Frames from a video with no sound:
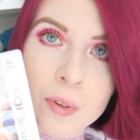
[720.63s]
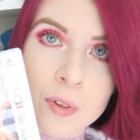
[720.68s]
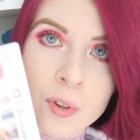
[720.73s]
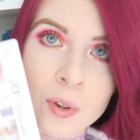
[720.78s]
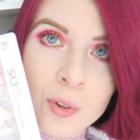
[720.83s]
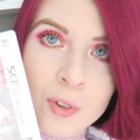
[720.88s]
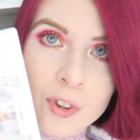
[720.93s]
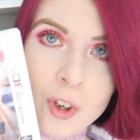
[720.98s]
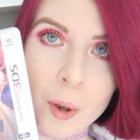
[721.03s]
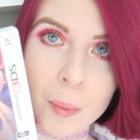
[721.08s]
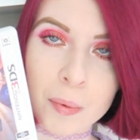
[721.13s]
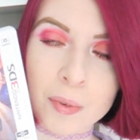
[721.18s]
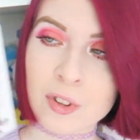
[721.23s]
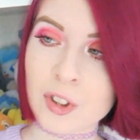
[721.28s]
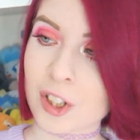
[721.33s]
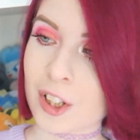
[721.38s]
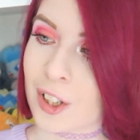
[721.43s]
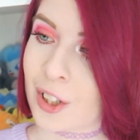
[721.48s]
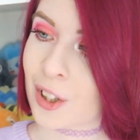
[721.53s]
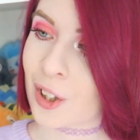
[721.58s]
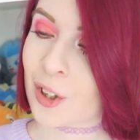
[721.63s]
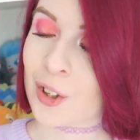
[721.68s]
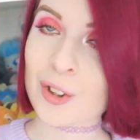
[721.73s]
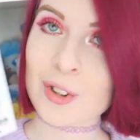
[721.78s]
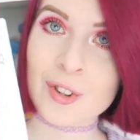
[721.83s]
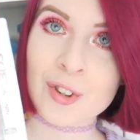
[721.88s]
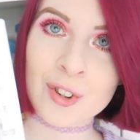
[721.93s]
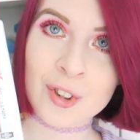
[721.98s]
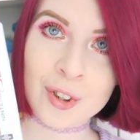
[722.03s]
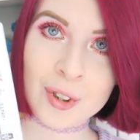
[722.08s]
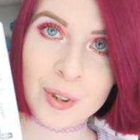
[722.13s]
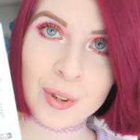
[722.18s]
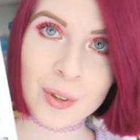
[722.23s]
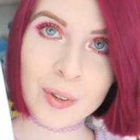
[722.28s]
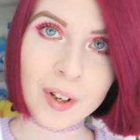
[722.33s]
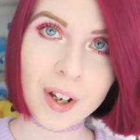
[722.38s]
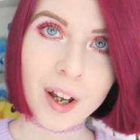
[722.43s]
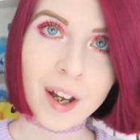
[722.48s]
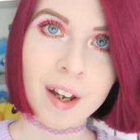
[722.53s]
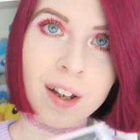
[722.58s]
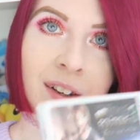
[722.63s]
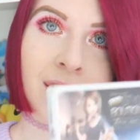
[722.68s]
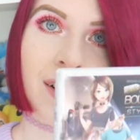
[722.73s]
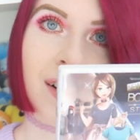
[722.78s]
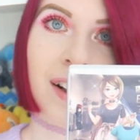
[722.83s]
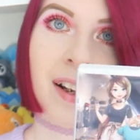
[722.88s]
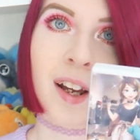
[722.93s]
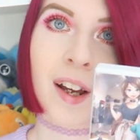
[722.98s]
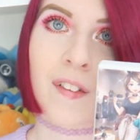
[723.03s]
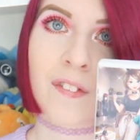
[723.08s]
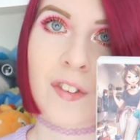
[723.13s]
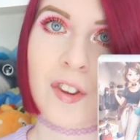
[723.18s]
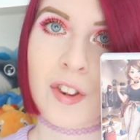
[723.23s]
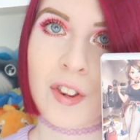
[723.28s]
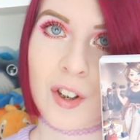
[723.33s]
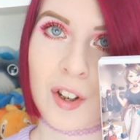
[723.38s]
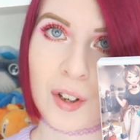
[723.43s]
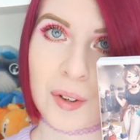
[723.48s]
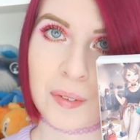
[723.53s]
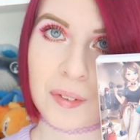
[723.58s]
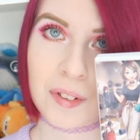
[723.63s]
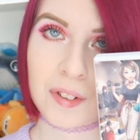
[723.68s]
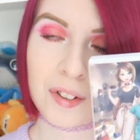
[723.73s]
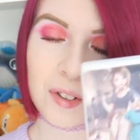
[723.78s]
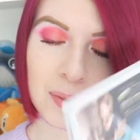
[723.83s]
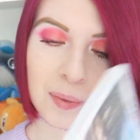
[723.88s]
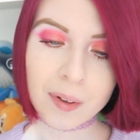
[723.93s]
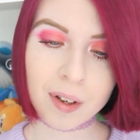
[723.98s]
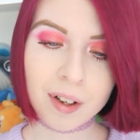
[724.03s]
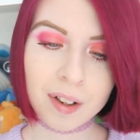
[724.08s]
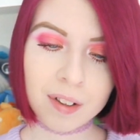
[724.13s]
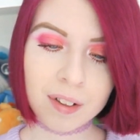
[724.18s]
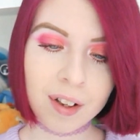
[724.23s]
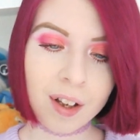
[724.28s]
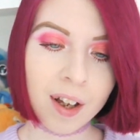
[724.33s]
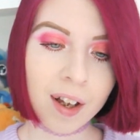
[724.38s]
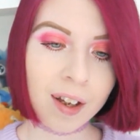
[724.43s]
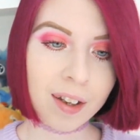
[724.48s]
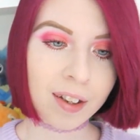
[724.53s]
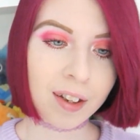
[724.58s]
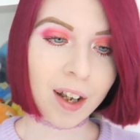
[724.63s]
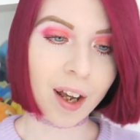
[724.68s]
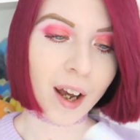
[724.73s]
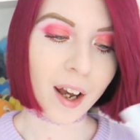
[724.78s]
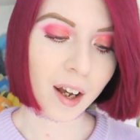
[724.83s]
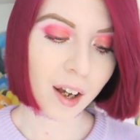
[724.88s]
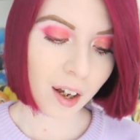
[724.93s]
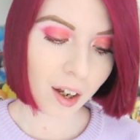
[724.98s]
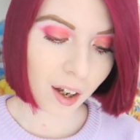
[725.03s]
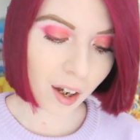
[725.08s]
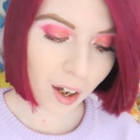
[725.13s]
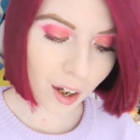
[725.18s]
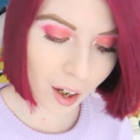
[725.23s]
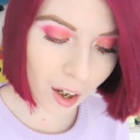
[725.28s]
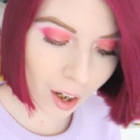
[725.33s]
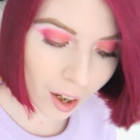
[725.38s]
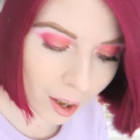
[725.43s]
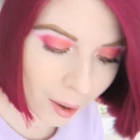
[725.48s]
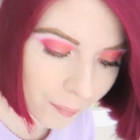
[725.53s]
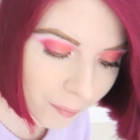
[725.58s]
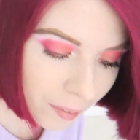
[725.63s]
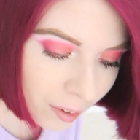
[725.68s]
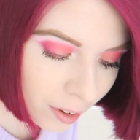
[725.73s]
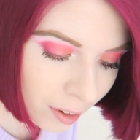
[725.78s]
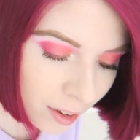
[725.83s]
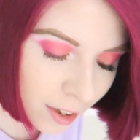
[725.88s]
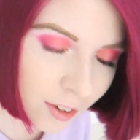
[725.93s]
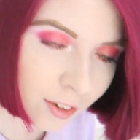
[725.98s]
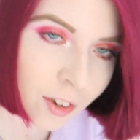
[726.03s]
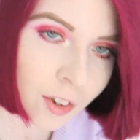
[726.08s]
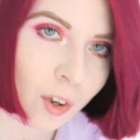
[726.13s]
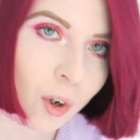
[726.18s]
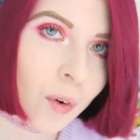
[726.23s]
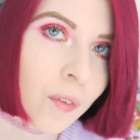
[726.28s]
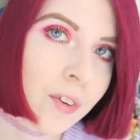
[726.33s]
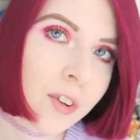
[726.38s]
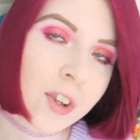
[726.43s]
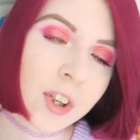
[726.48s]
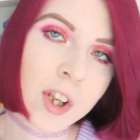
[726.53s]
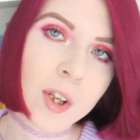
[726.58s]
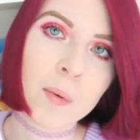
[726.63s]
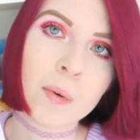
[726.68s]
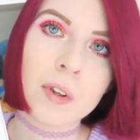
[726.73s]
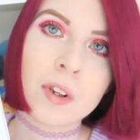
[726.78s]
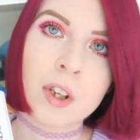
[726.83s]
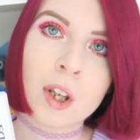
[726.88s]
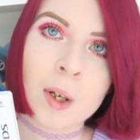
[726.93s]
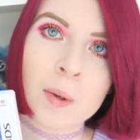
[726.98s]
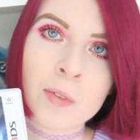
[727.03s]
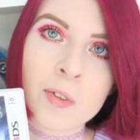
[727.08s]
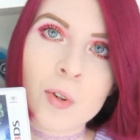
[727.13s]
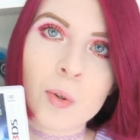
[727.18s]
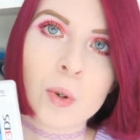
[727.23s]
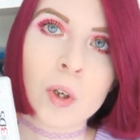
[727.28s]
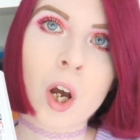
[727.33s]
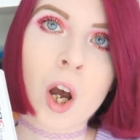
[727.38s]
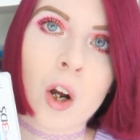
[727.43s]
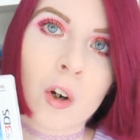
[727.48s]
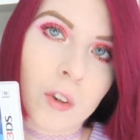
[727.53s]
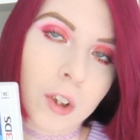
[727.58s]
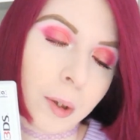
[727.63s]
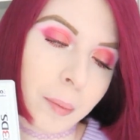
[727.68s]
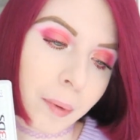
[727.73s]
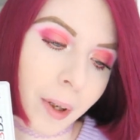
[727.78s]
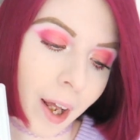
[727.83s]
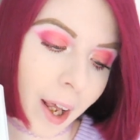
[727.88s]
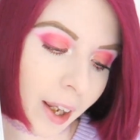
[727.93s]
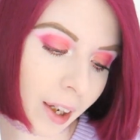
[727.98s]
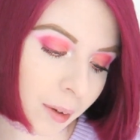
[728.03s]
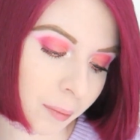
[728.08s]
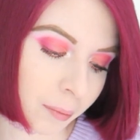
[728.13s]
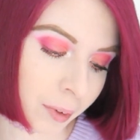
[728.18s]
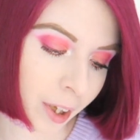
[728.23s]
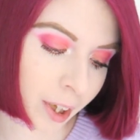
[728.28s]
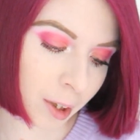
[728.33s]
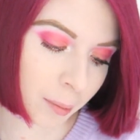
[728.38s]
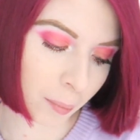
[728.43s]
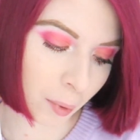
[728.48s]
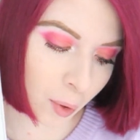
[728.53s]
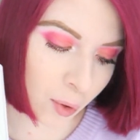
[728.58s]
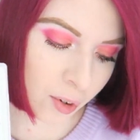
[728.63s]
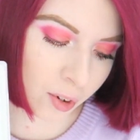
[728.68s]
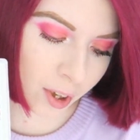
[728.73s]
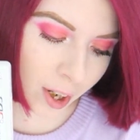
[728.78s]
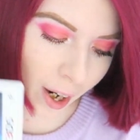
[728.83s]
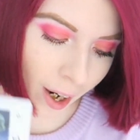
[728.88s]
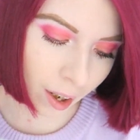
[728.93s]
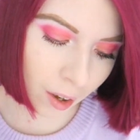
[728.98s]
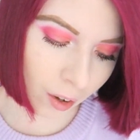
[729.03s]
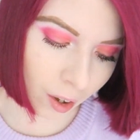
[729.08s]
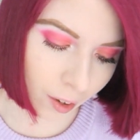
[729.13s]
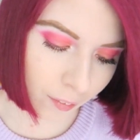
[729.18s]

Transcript: New Style Boutique 2, and then I have the third one as well. Yeah, this is obviously the one that I'm still currently playing and play the most now.